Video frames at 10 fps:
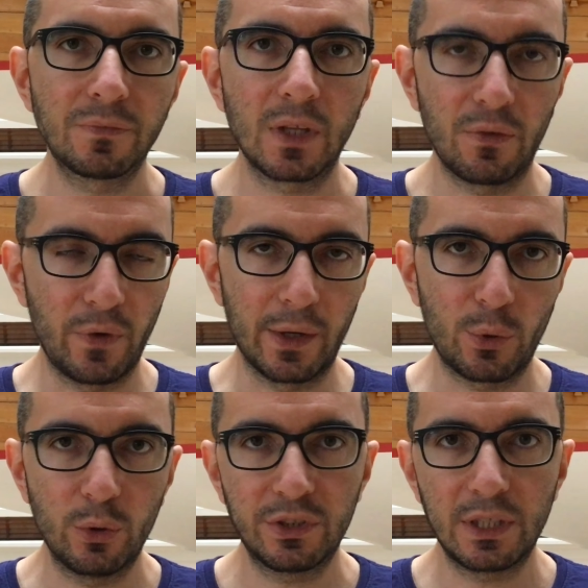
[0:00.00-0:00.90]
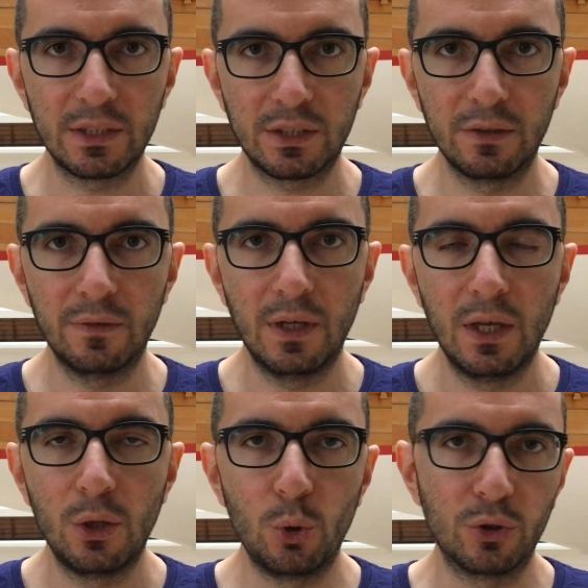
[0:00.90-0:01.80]
If you are cost sensitive,
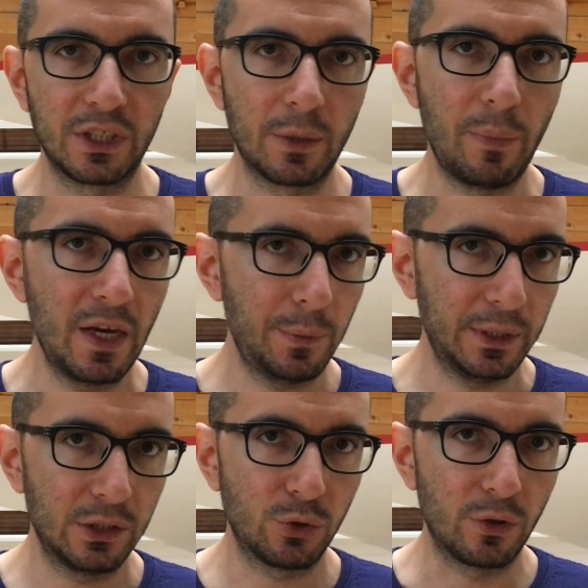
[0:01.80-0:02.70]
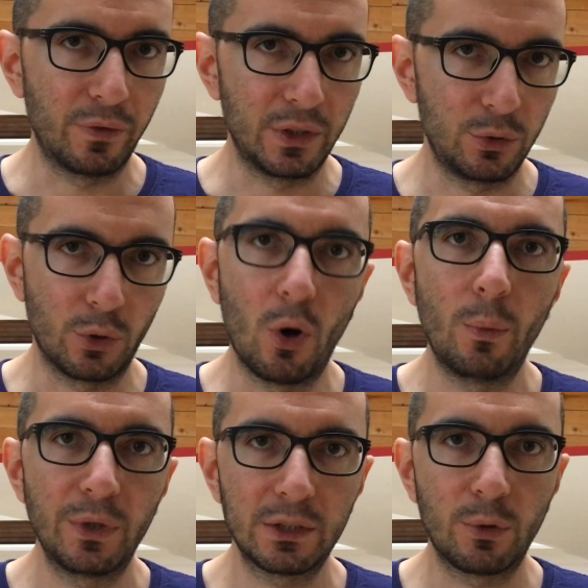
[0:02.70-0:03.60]
using a bare metal server in your home
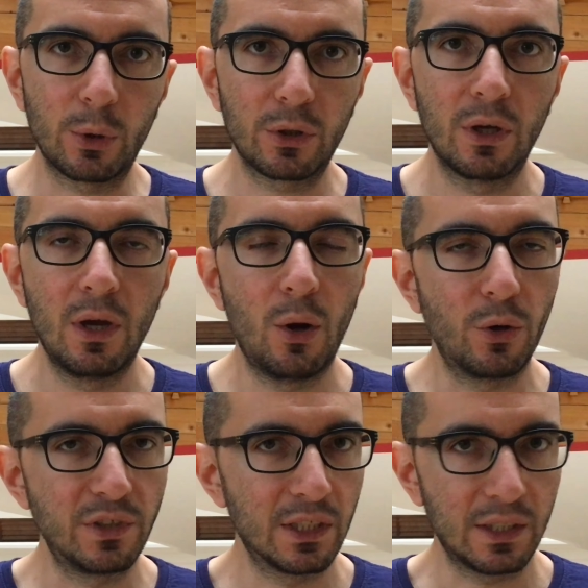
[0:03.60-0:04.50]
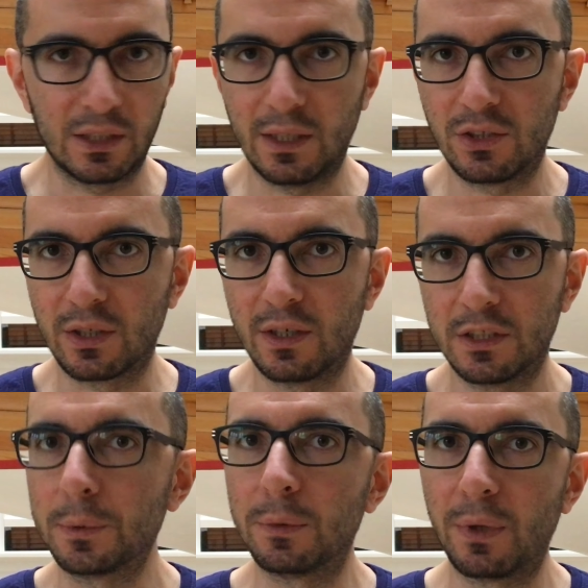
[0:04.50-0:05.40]
network or just attaching a
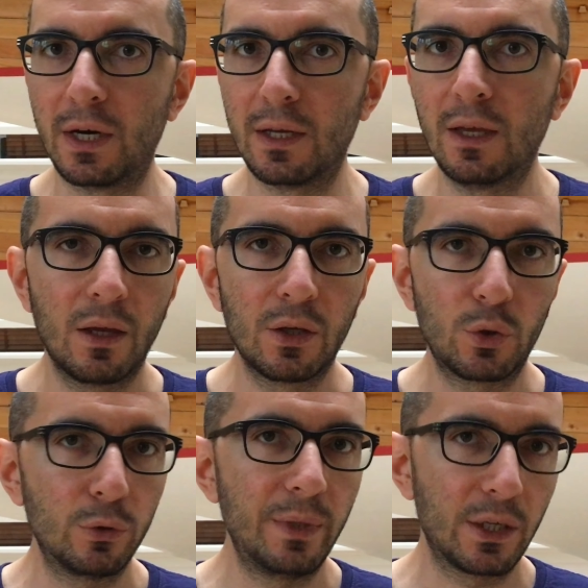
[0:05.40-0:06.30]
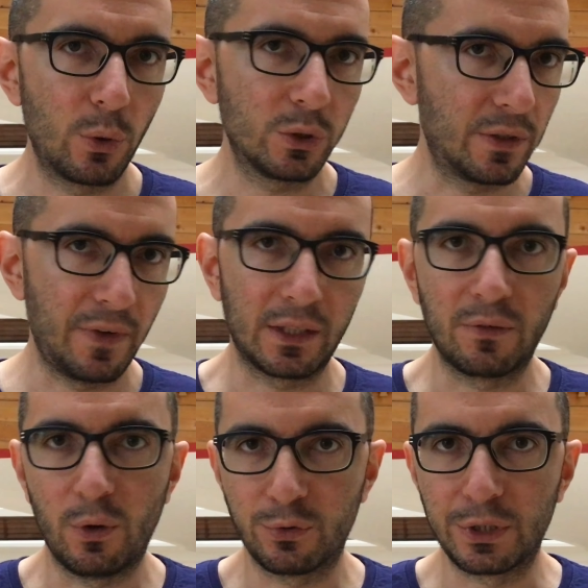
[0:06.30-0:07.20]
Raspberry Pi could be a cost-effective
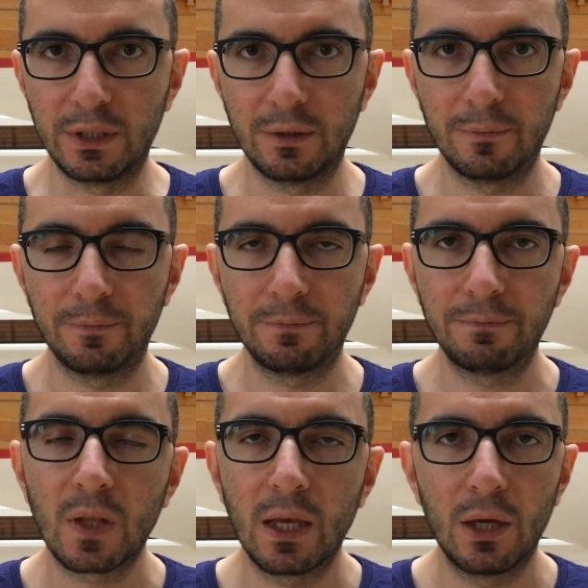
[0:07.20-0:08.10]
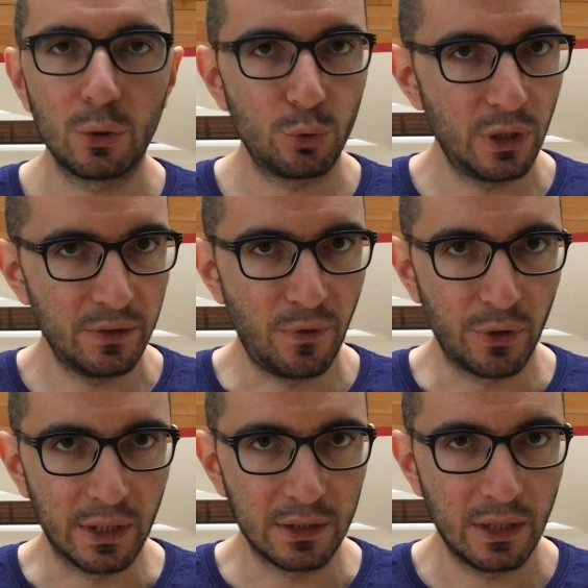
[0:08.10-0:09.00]
option. Do not
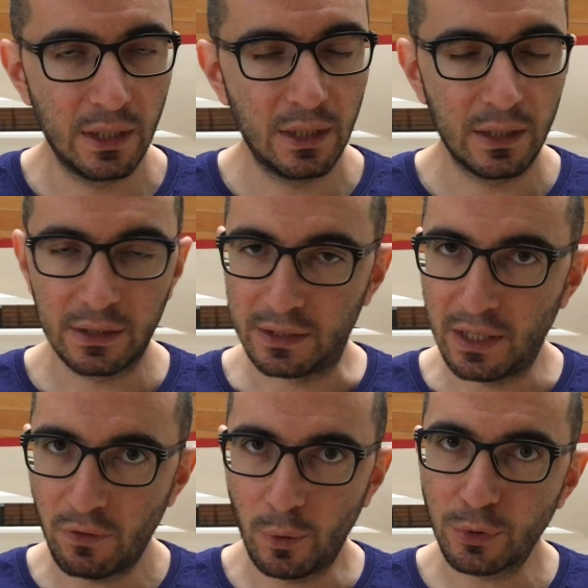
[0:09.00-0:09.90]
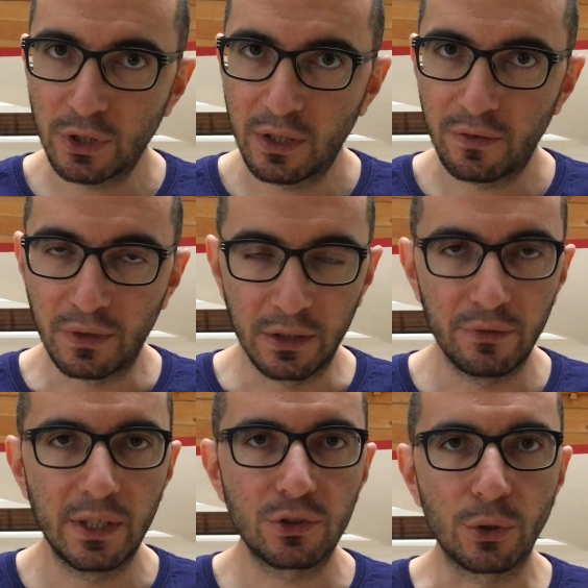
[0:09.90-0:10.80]
forget, the DevOps will
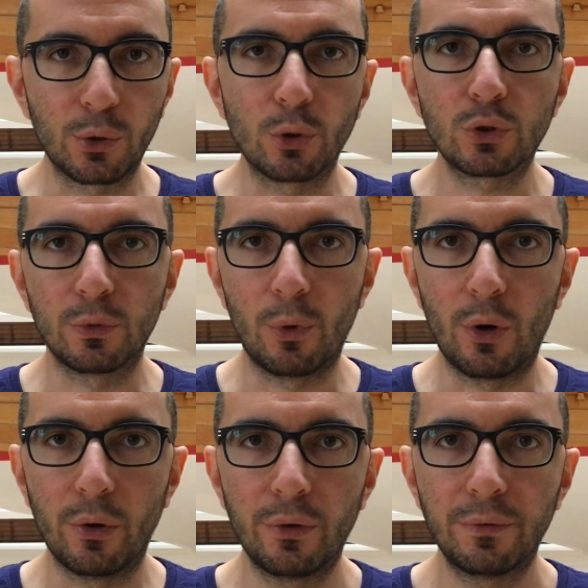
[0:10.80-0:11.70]
eventually cost you more.